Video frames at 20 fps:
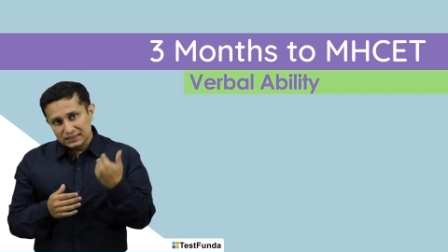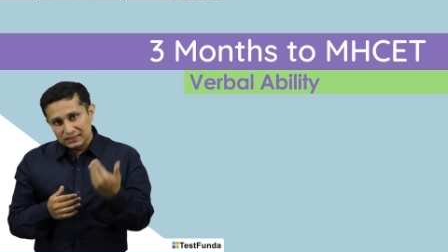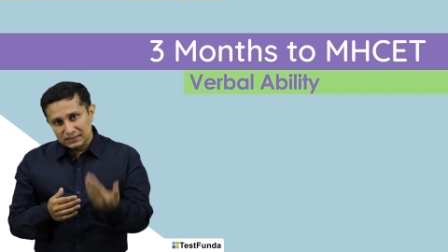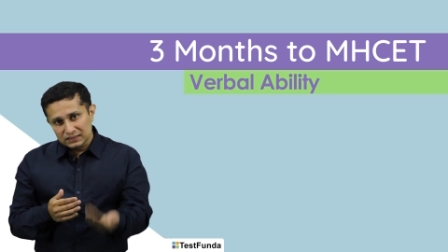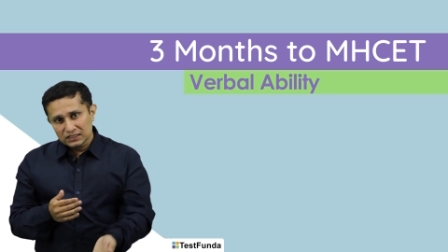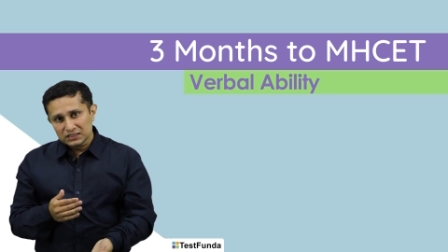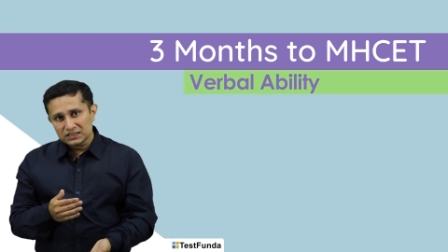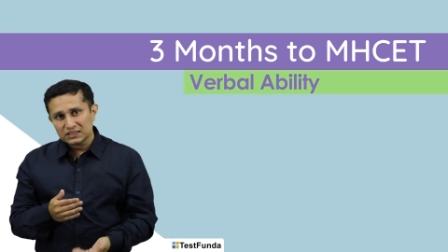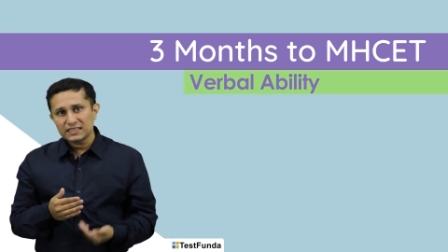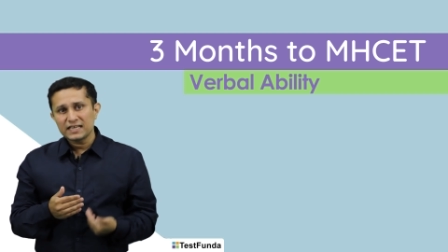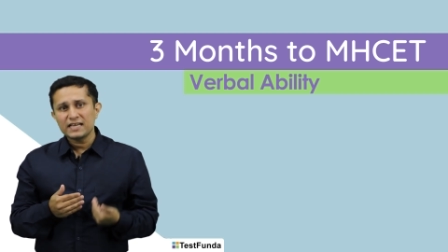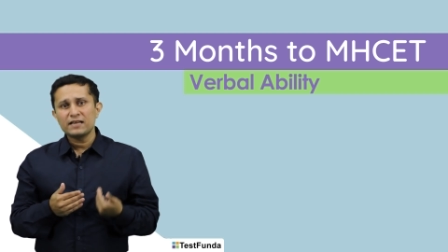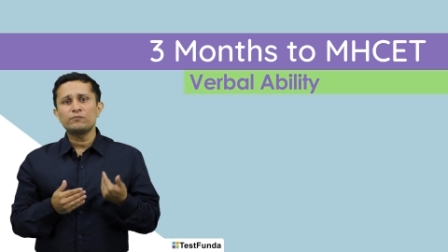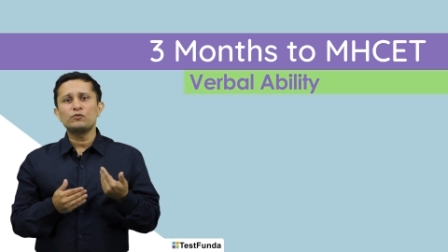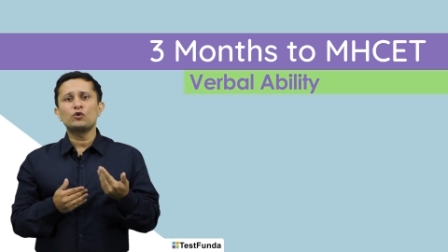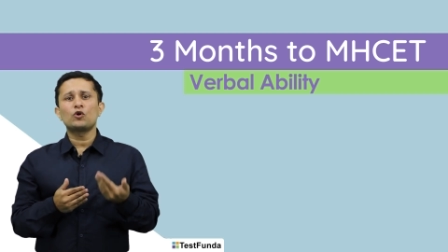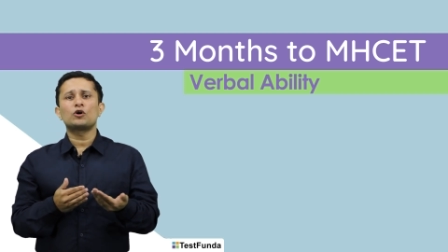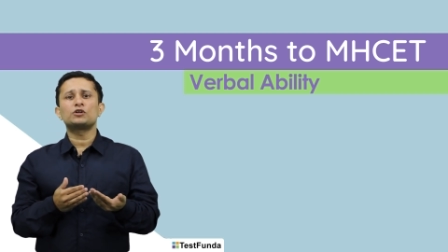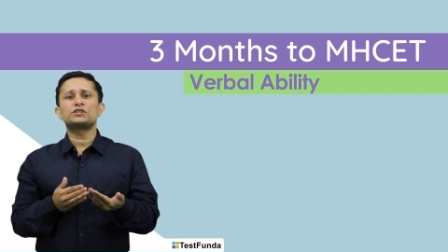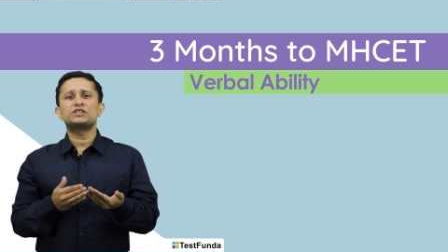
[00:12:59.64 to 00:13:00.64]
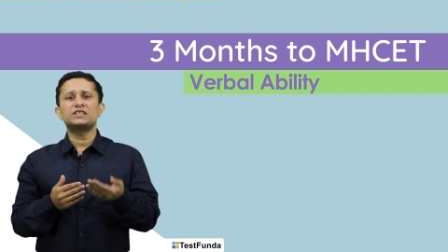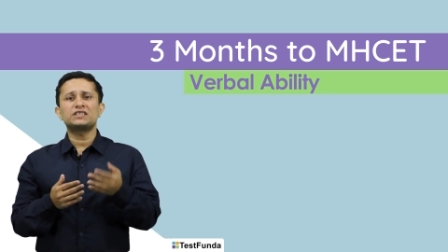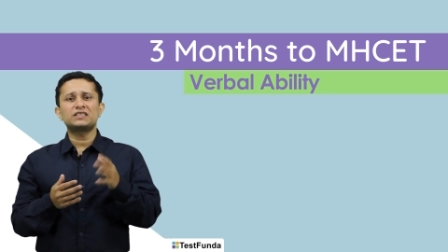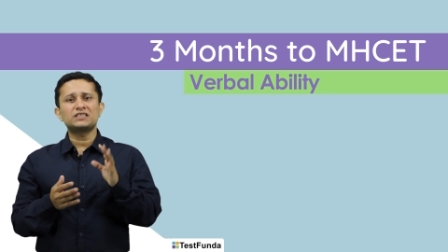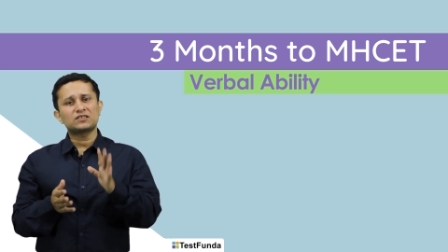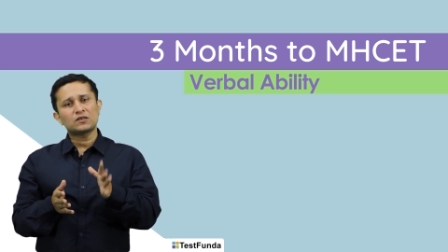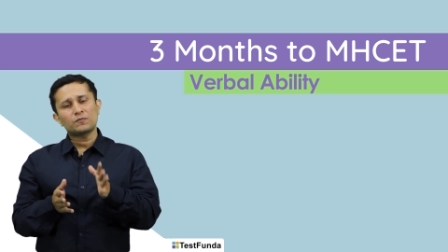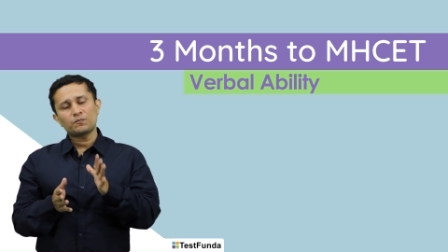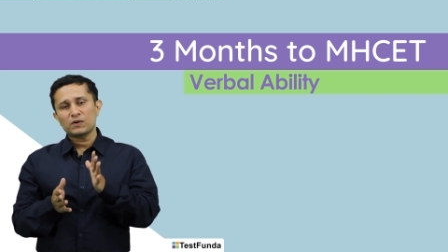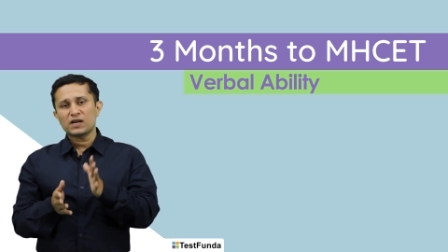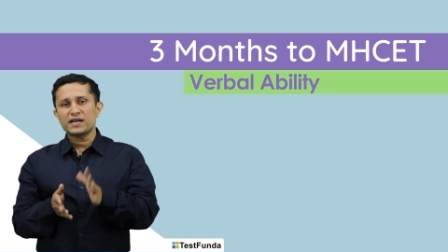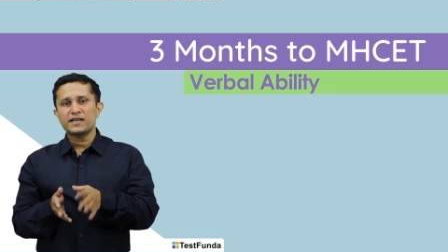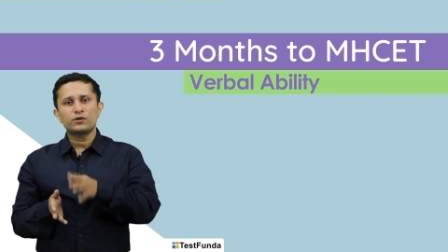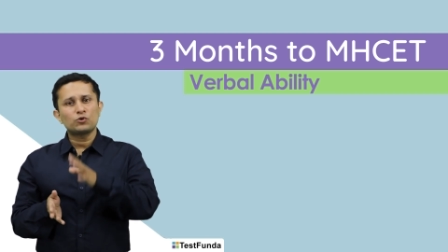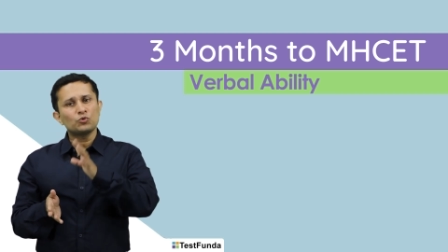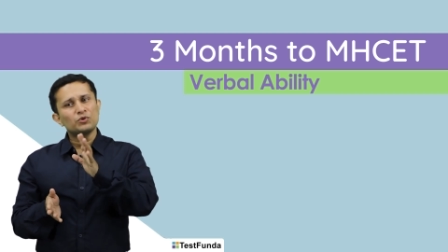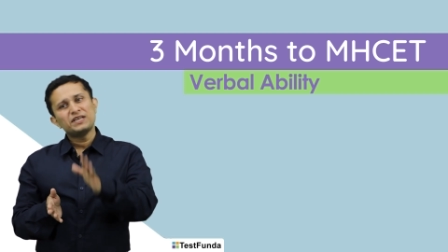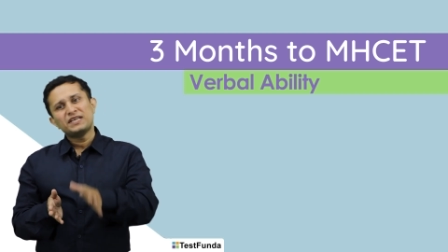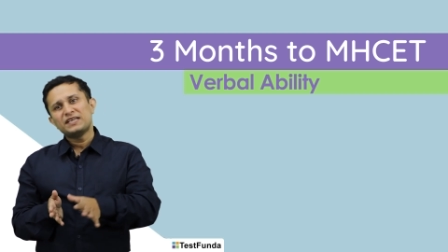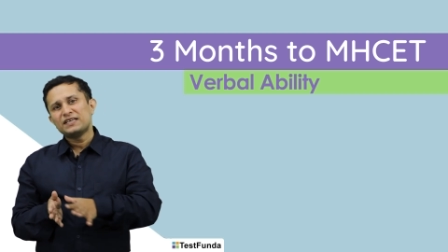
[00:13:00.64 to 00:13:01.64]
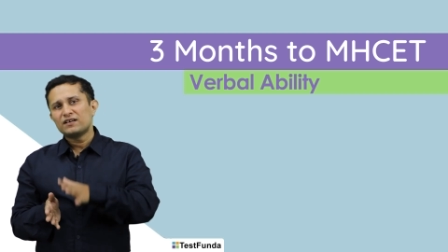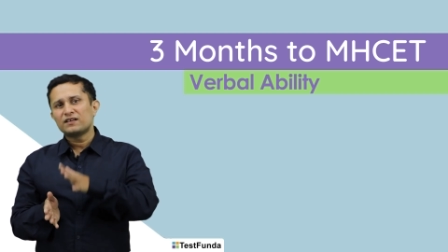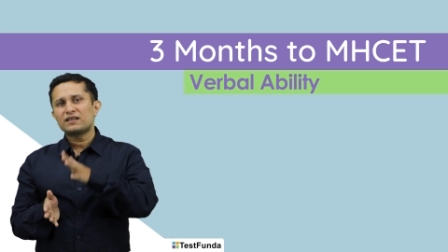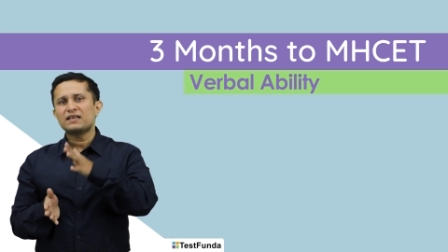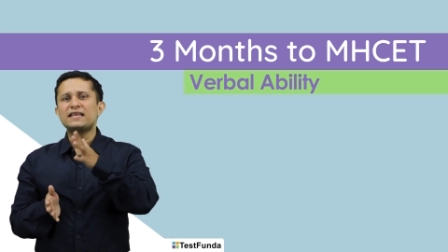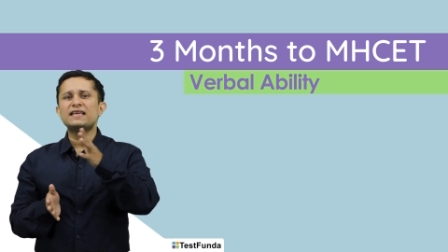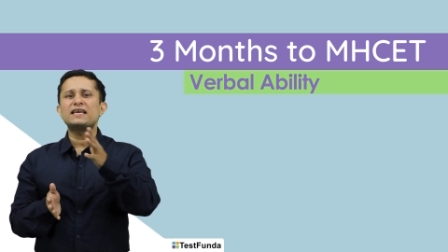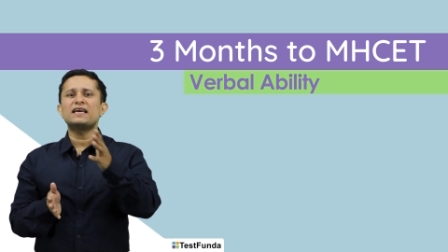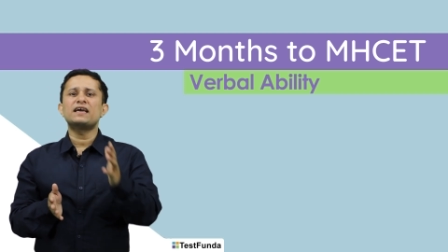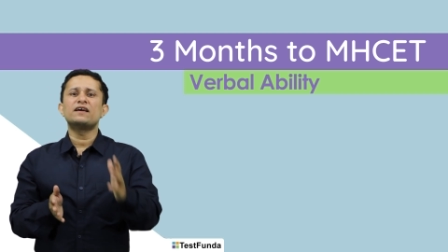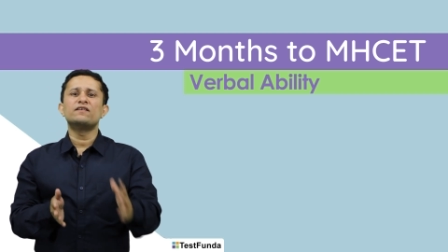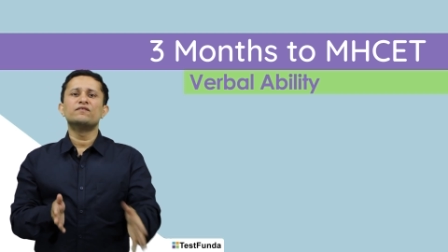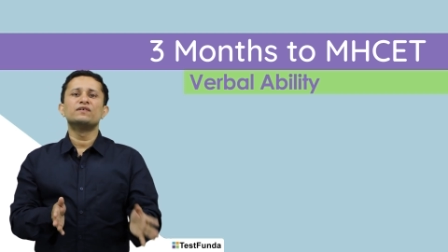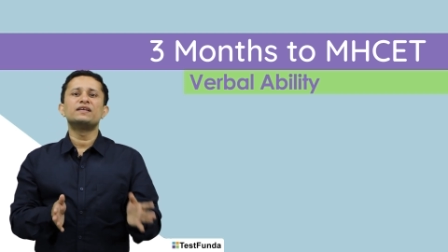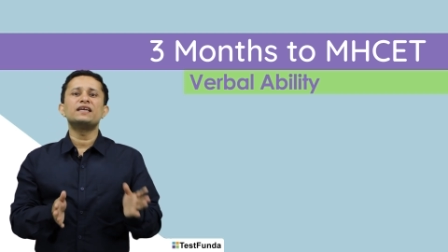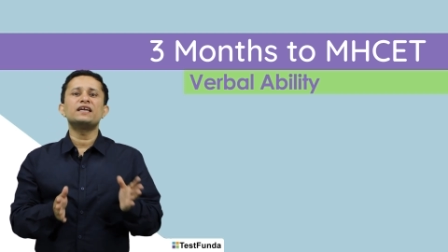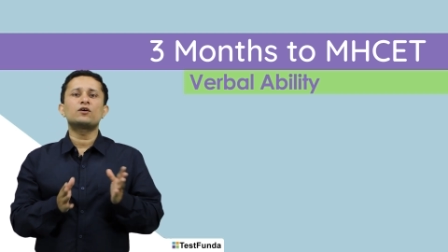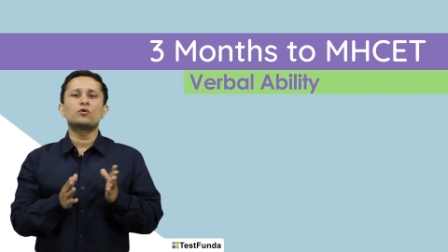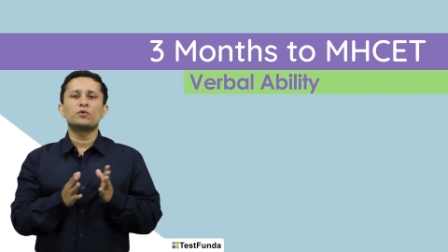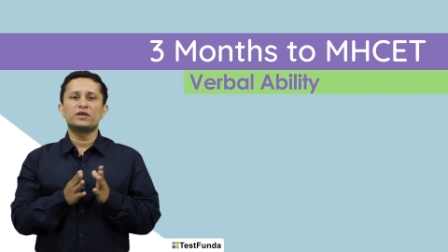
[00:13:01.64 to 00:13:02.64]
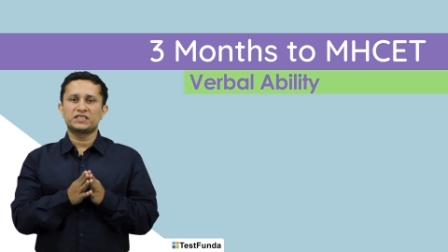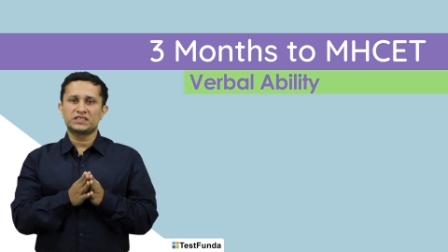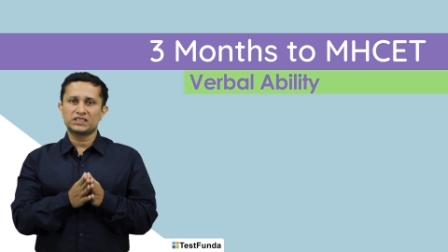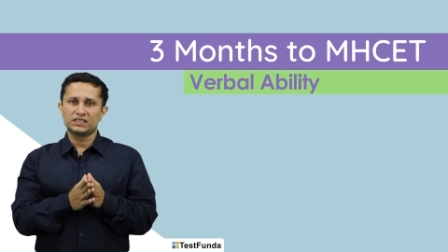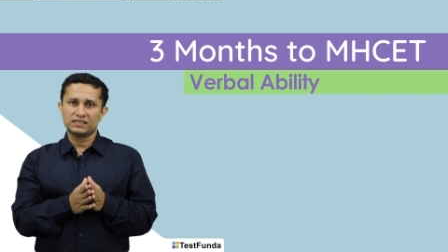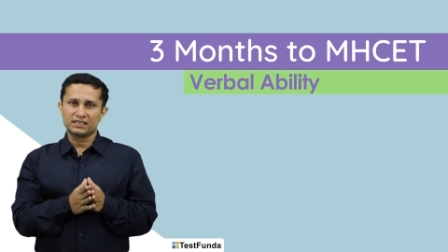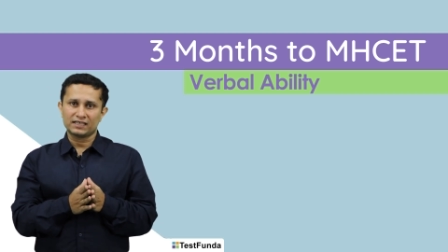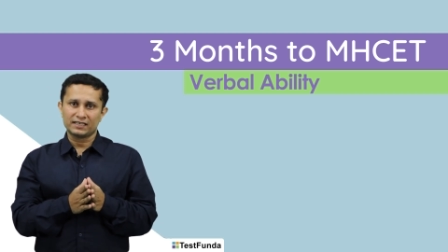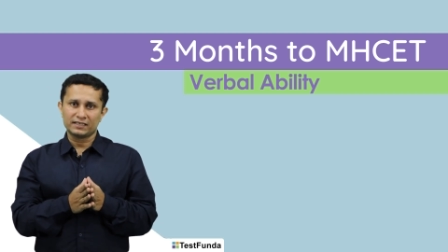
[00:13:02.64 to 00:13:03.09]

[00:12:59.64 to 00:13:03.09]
The same logic is applied to nearly every question